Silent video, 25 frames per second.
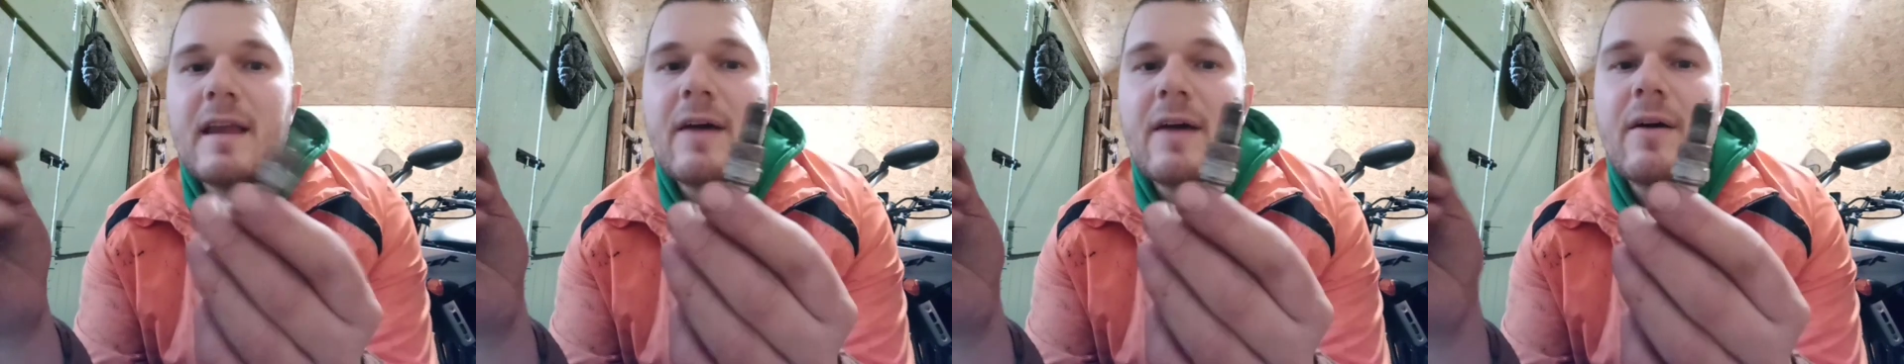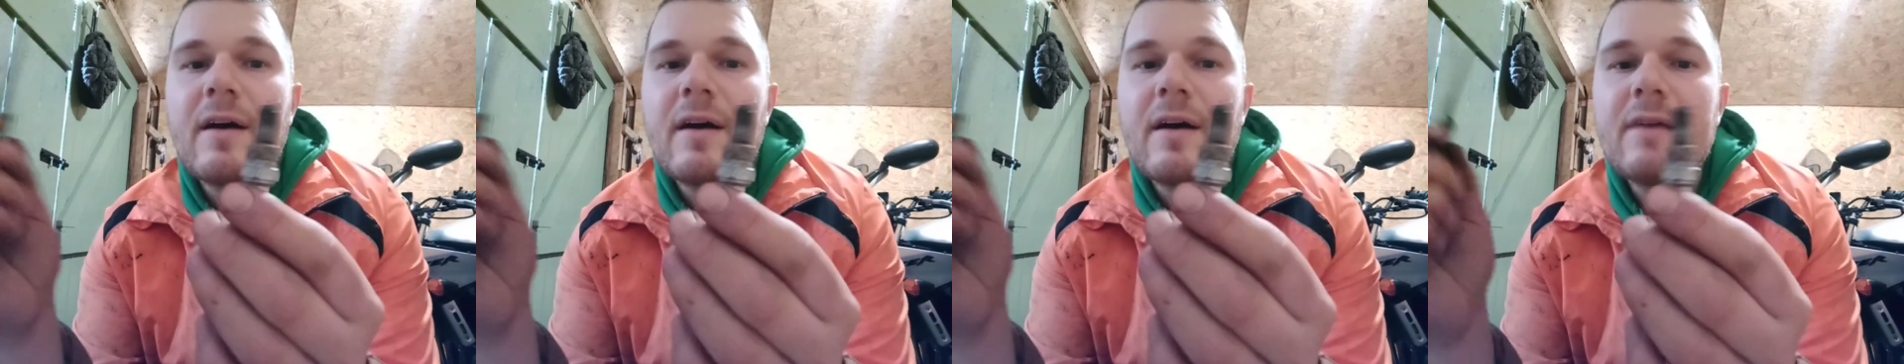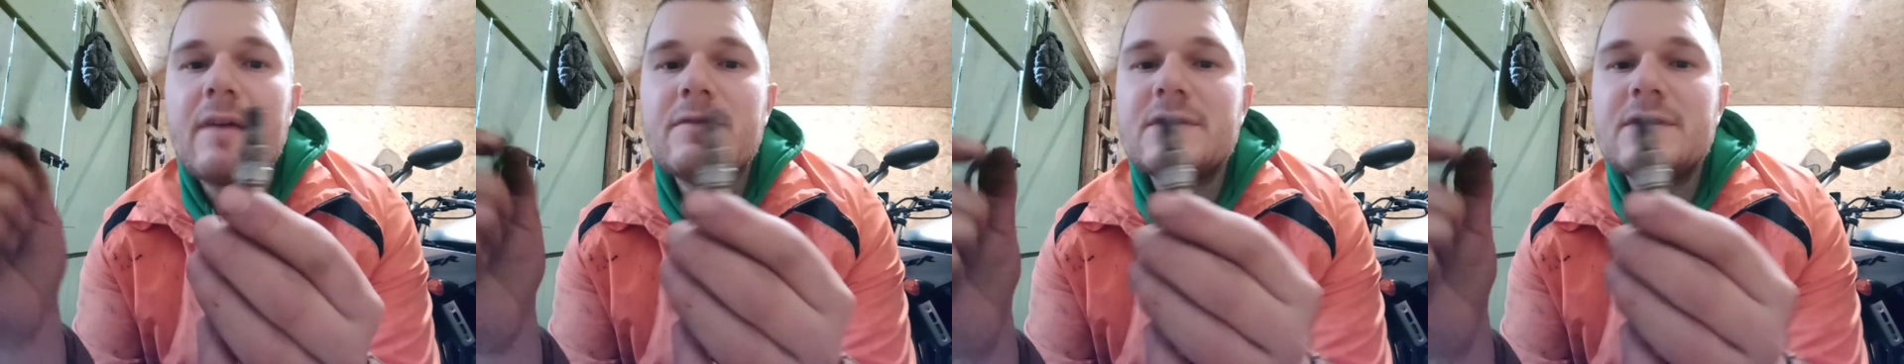
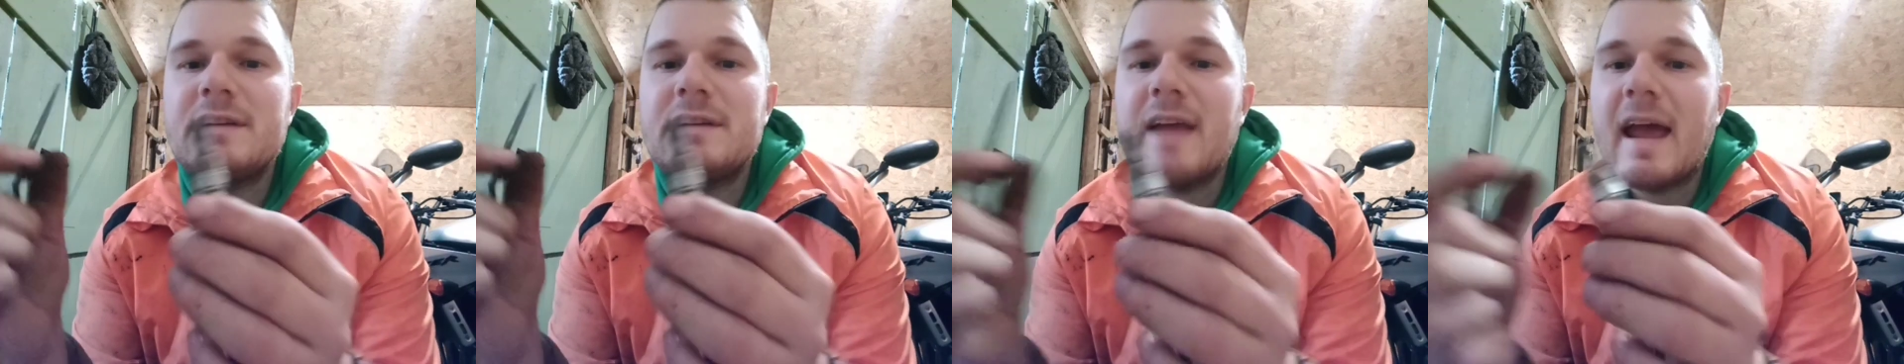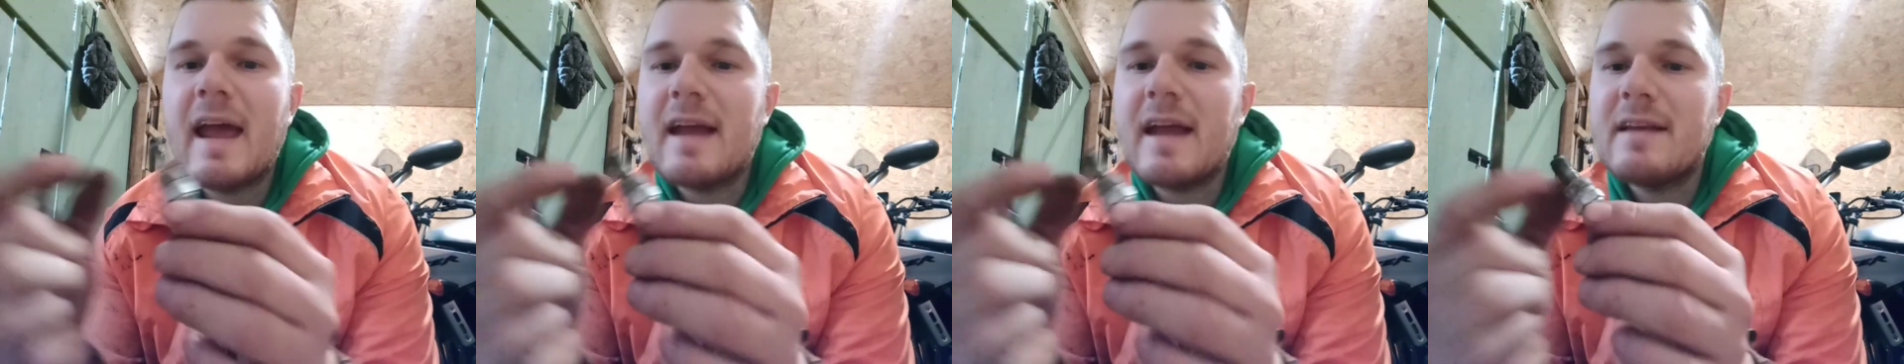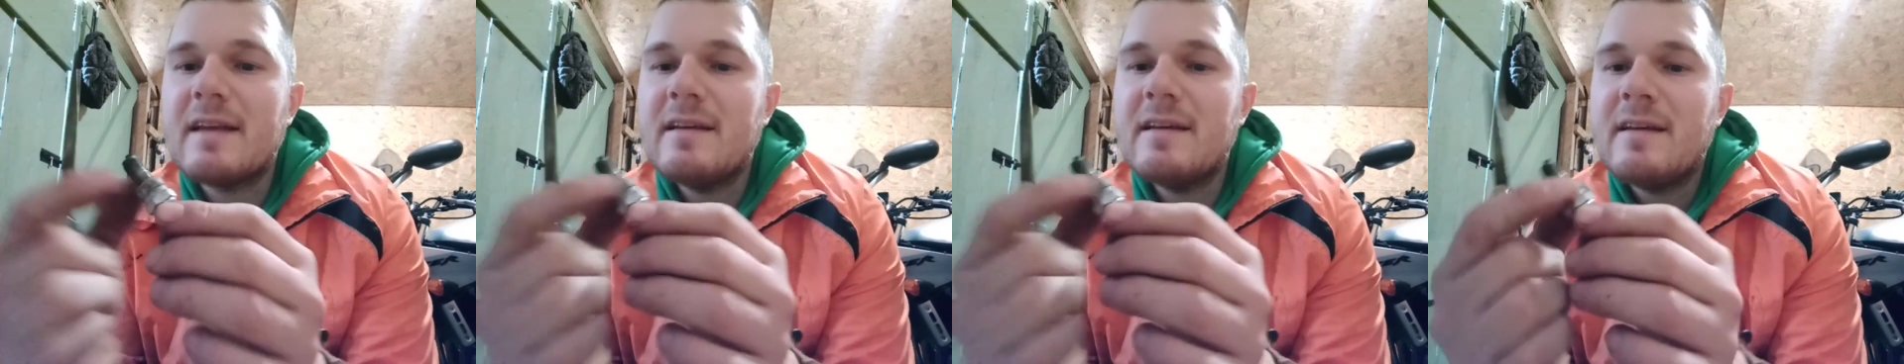Now, I've
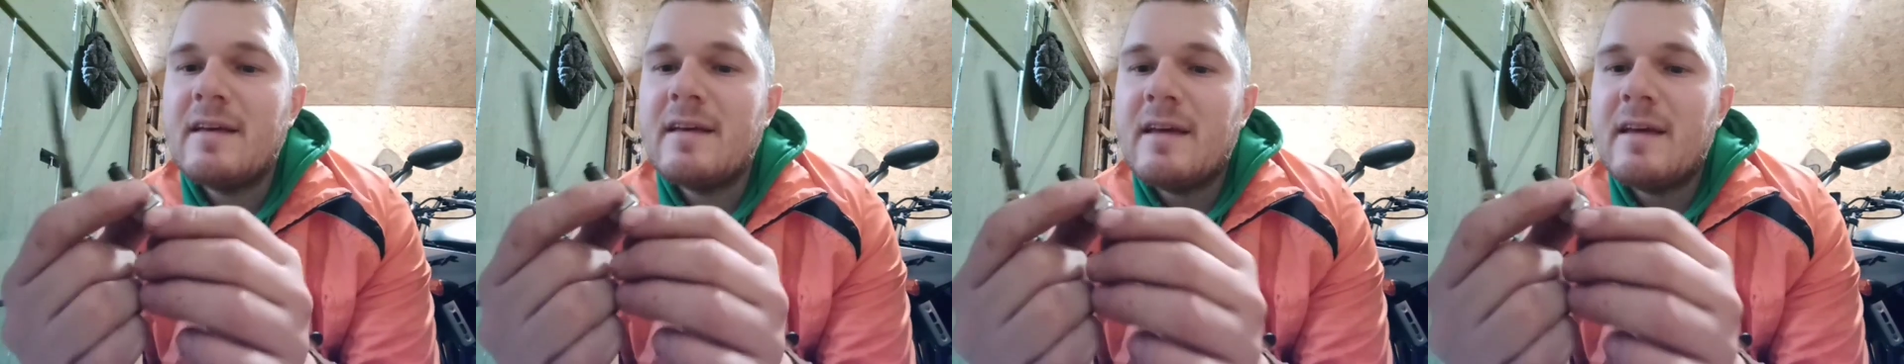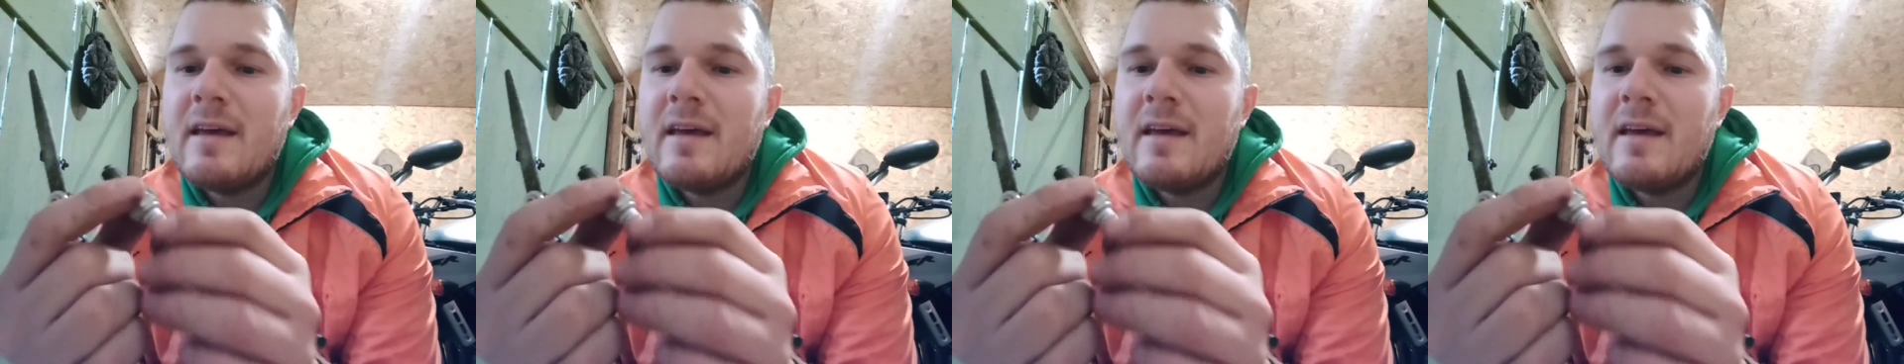checked